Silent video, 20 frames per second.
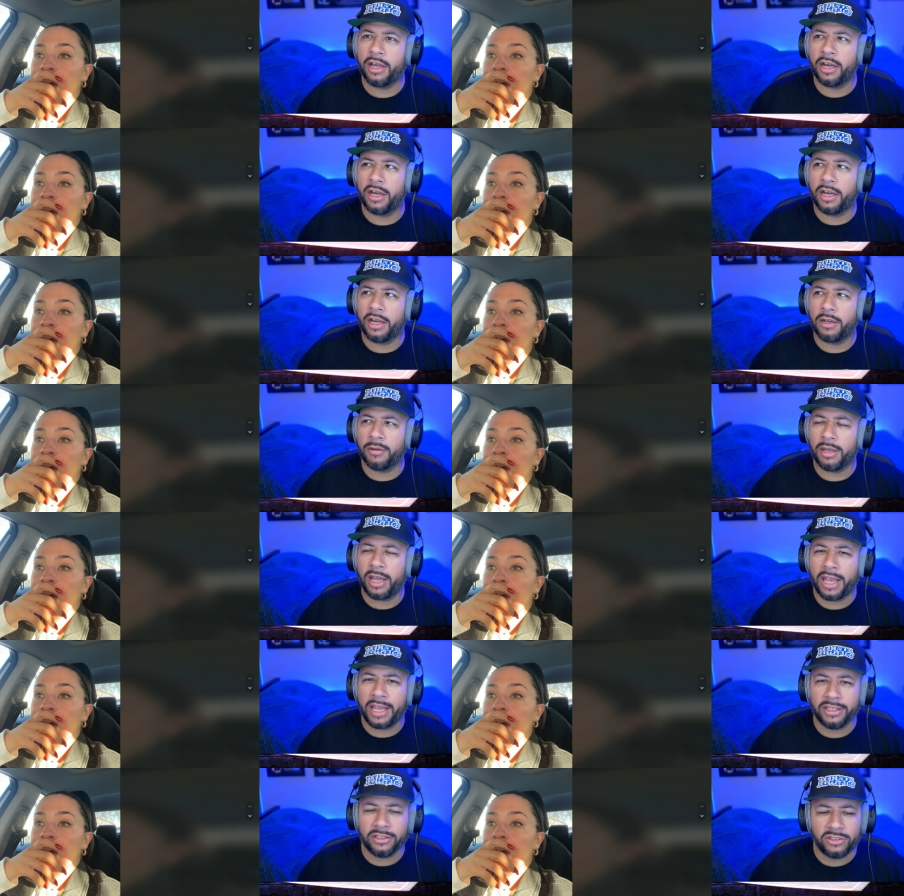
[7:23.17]

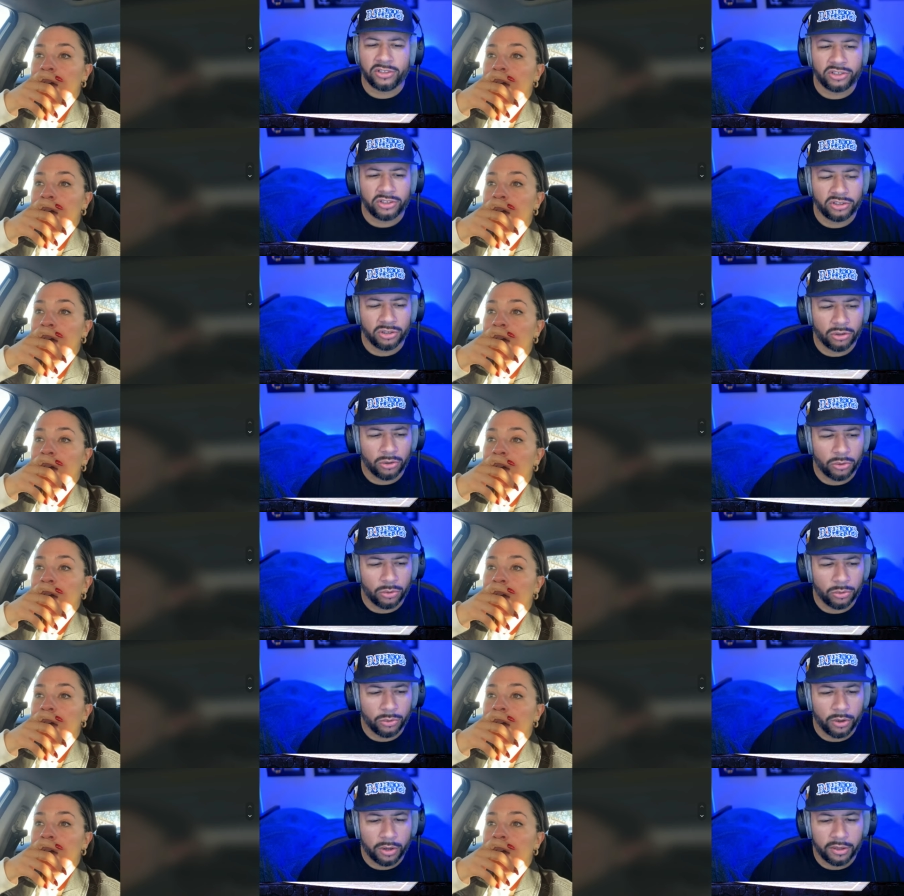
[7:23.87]
Speaker 1: Uh, and
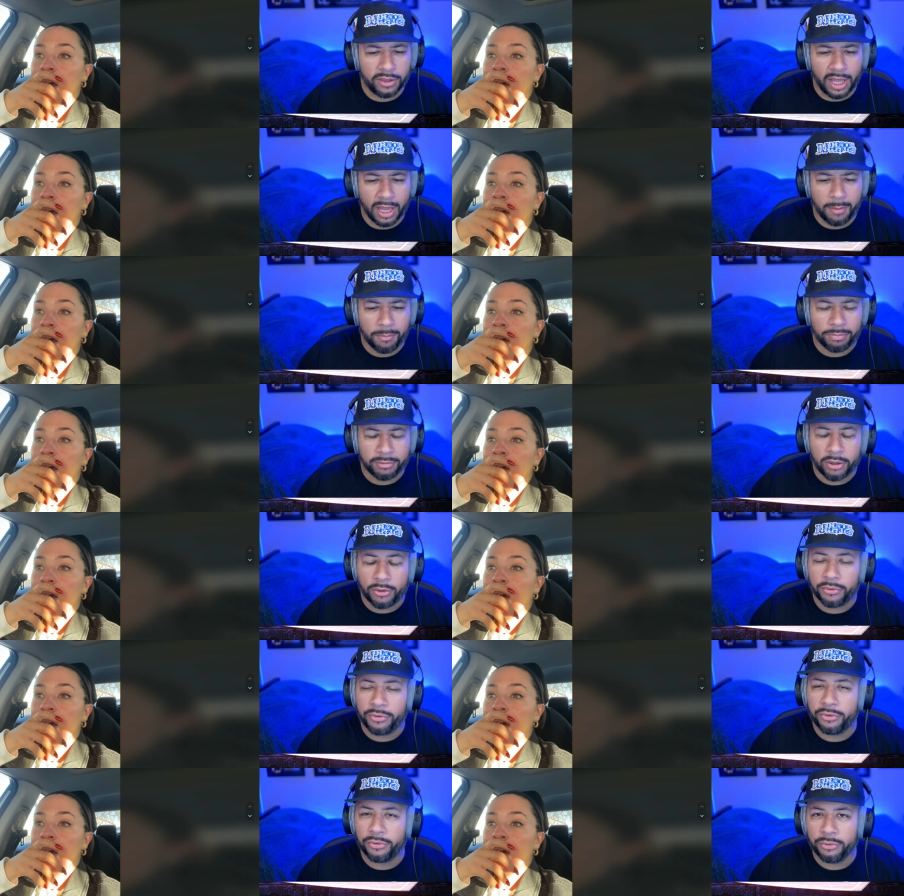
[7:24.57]
so they
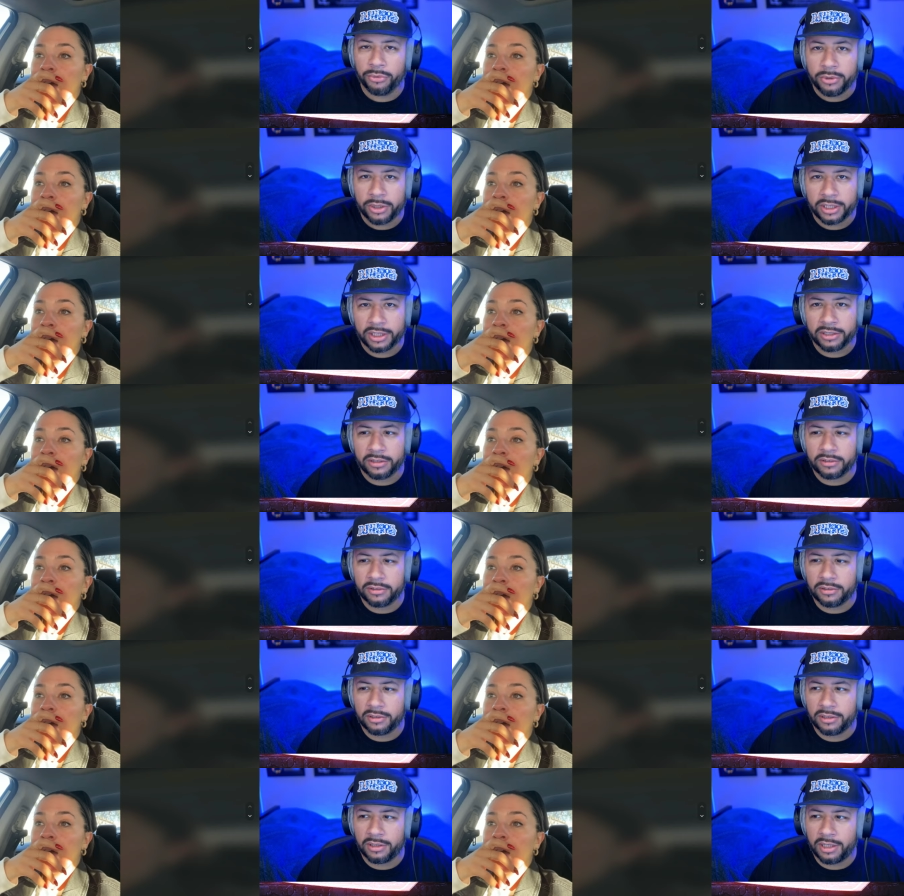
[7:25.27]
blow through
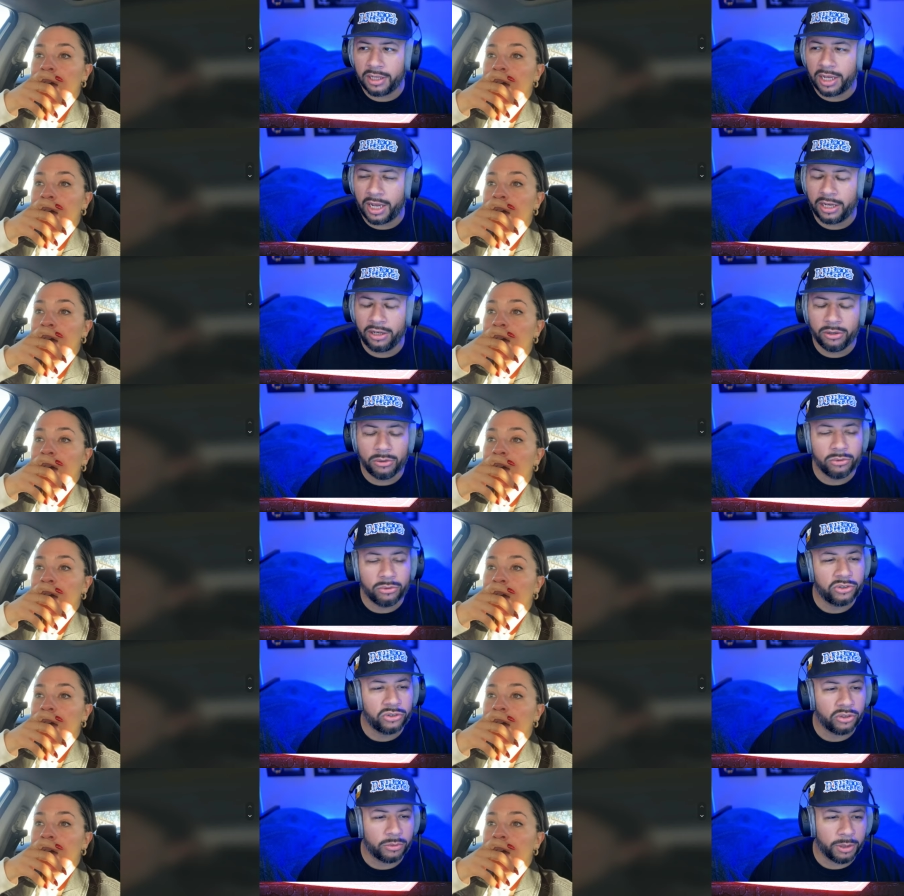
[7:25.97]
it. I
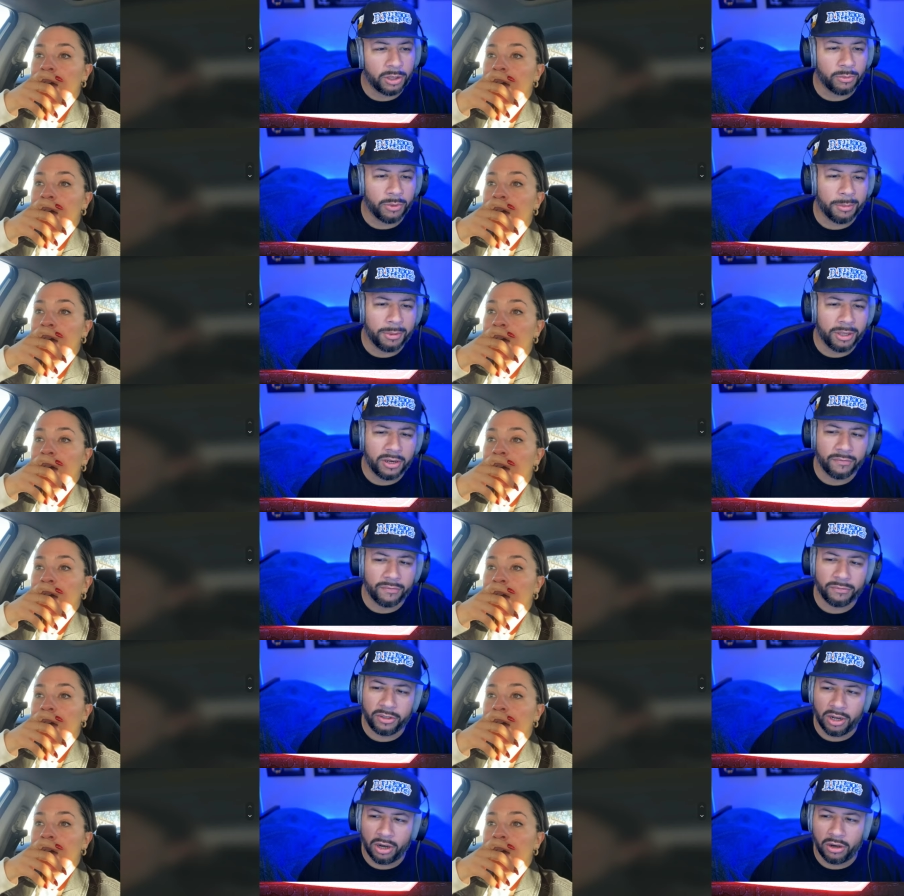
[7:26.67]
know so many women
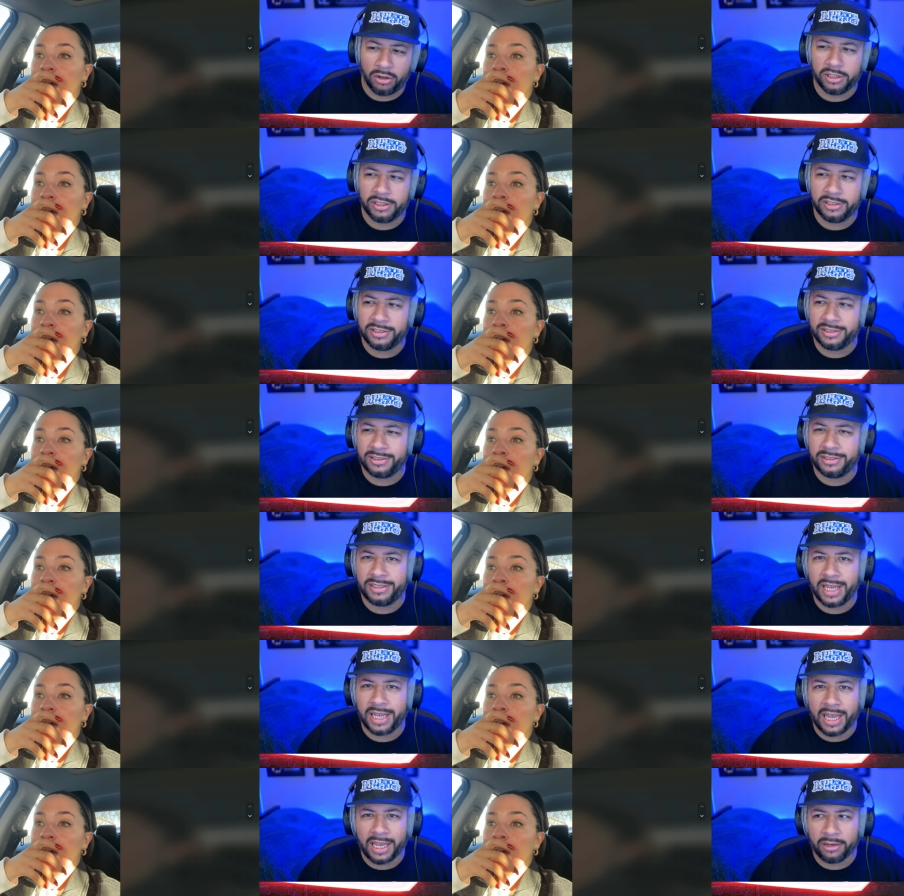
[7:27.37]
have gone into
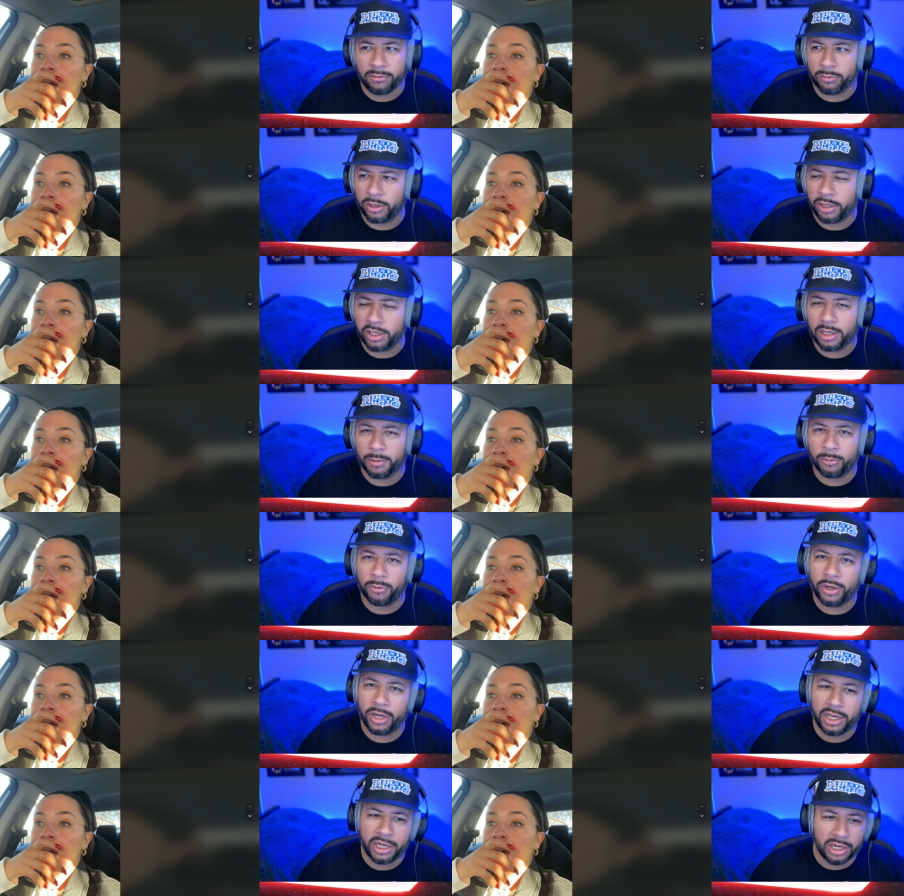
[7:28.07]
debt, running
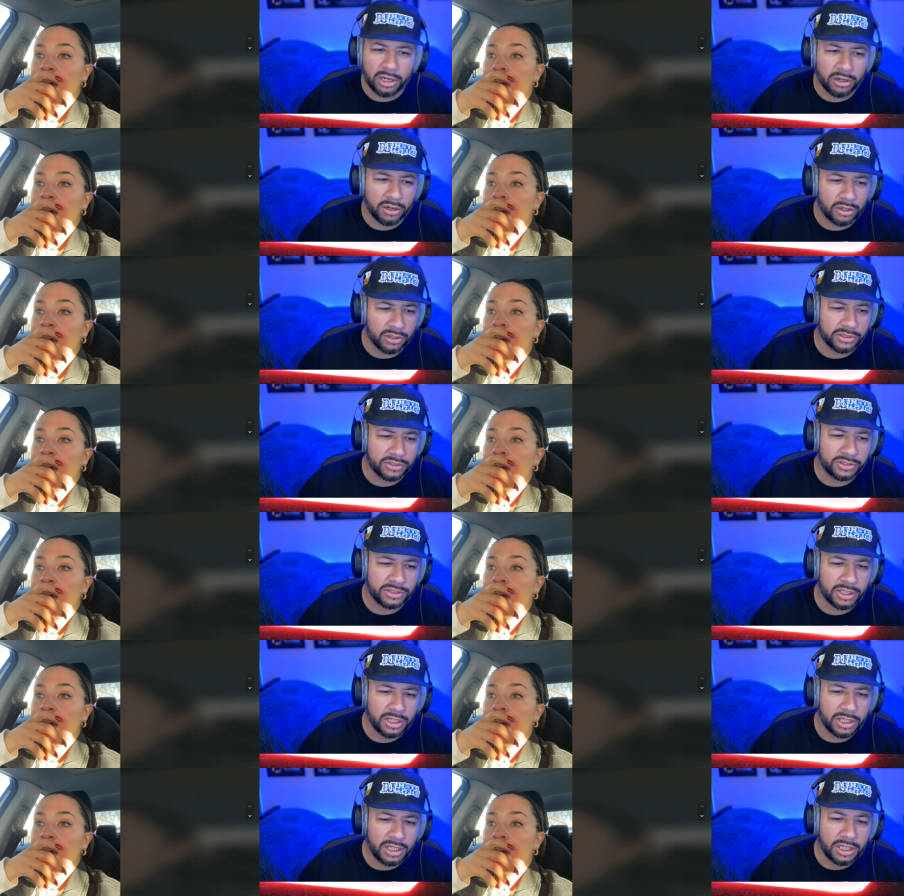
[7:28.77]
up credit
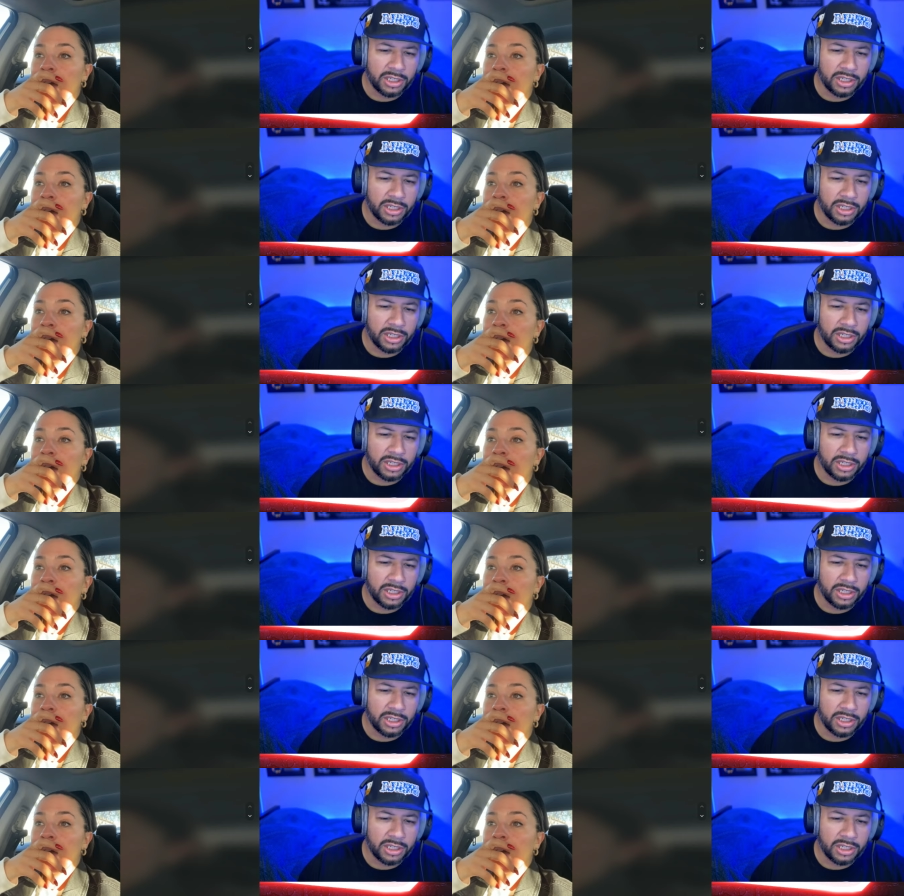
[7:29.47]
cards,